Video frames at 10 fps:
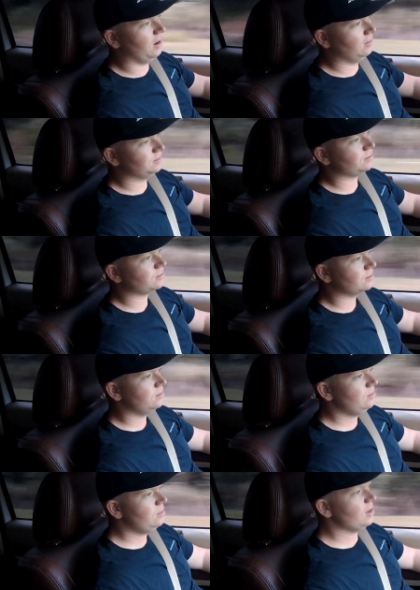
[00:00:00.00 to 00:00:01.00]
there,
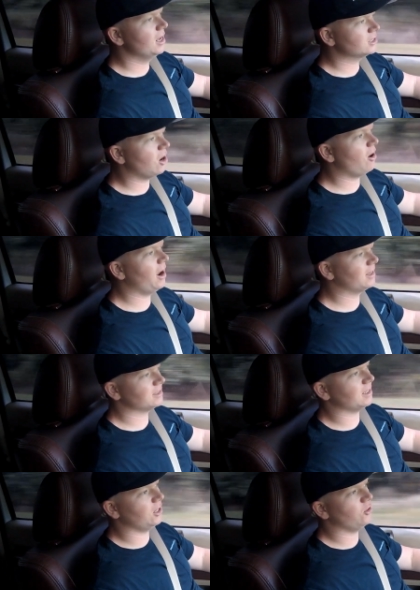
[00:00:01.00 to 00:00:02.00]
it's all right,
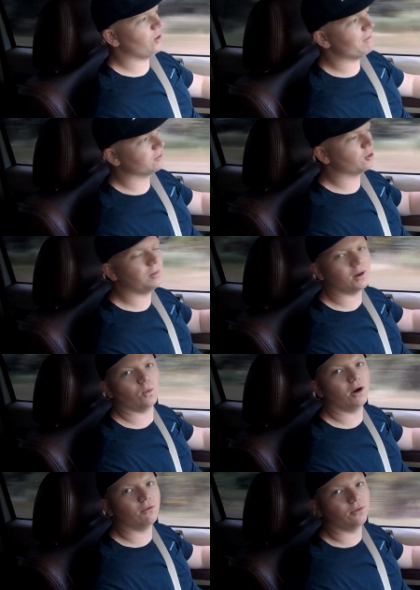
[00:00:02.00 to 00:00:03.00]
because you have a little bit of
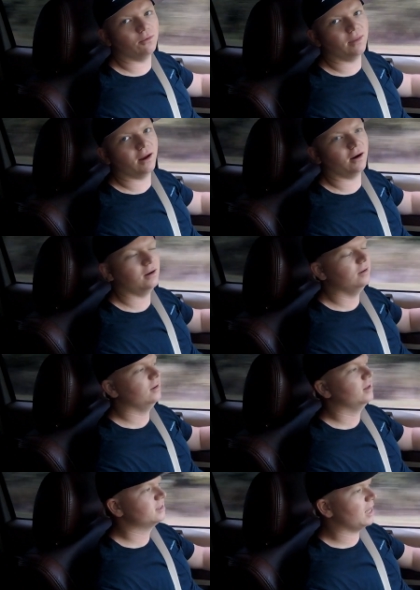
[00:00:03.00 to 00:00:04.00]
wiggle room there.
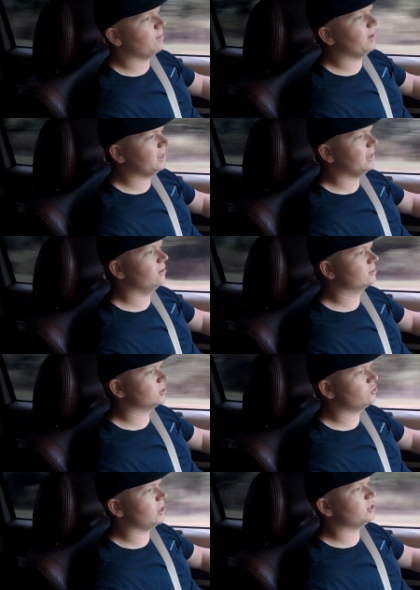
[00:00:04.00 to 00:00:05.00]
It's not a big deal
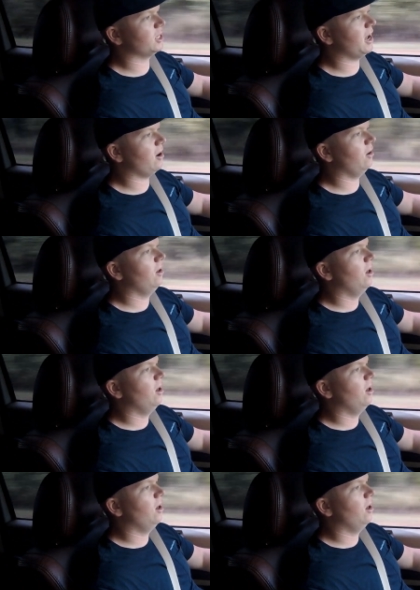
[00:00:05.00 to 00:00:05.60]
to stretch it out.